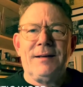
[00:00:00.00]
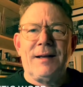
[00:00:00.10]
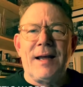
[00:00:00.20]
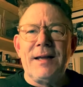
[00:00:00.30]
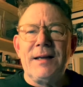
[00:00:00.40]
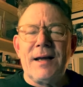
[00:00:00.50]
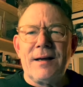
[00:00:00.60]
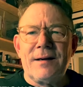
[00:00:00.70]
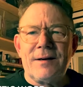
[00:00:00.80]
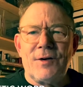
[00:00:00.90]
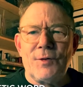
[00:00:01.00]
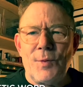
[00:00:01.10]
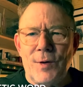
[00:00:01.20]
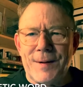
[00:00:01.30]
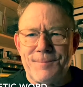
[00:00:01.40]
Hey, good
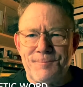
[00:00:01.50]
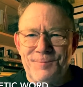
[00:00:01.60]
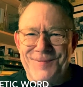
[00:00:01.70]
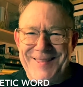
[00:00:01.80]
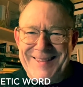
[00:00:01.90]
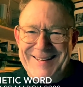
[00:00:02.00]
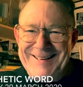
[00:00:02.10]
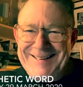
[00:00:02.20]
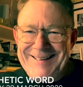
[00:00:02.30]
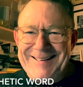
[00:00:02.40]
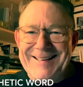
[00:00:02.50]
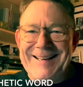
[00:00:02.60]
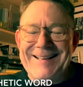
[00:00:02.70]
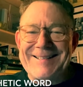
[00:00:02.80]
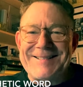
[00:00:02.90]
morning.
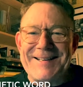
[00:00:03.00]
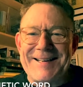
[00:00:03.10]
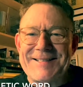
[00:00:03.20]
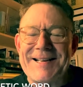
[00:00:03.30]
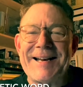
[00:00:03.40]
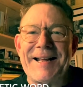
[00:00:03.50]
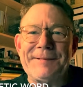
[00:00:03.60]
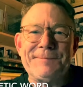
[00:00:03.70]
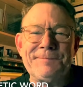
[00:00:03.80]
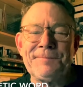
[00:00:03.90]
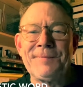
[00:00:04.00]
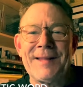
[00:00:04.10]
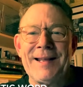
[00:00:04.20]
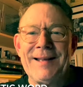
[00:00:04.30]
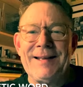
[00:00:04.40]
It's Sunday.
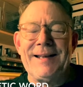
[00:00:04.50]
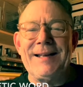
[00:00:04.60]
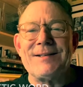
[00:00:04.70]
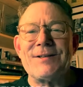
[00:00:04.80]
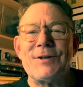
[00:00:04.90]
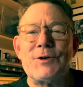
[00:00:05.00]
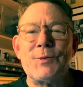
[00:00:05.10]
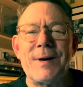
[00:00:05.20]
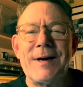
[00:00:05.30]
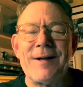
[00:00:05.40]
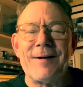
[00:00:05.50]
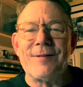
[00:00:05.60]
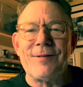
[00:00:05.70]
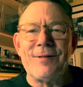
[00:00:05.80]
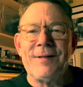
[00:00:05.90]
It's the
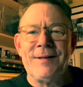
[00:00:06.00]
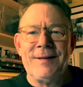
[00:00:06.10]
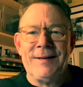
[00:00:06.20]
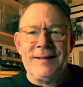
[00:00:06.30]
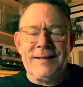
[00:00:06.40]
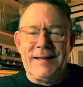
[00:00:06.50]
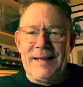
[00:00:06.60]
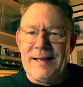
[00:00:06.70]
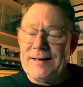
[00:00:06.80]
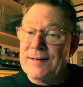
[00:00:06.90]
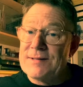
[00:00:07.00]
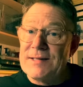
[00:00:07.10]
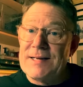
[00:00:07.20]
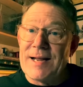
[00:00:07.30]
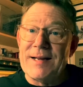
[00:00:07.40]
29th. And
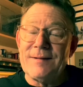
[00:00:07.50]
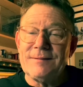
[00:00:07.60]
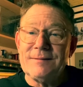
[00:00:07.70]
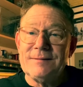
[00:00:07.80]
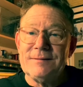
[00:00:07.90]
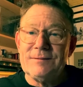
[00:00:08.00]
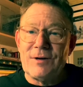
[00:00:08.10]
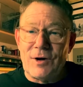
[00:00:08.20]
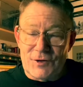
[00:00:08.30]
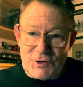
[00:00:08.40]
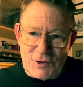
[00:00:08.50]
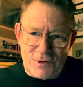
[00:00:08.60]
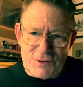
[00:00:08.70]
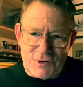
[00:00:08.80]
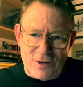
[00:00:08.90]
today we've got
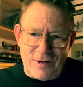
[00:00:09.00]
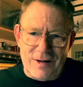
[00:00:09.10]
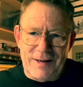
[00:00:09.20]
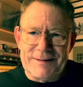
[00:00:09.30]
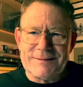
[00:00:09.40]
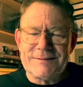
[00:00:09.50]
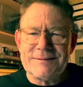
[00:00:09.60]
church online.